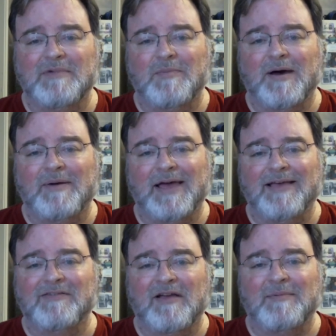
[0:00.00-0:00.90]
Obama
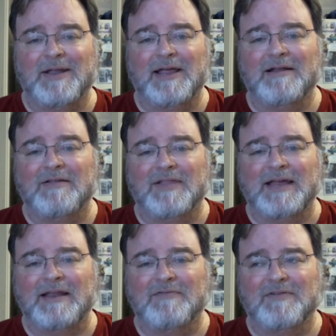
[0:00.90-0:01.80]
has nominated a
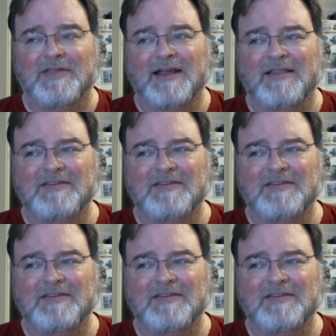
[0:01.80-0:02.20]
lady for that.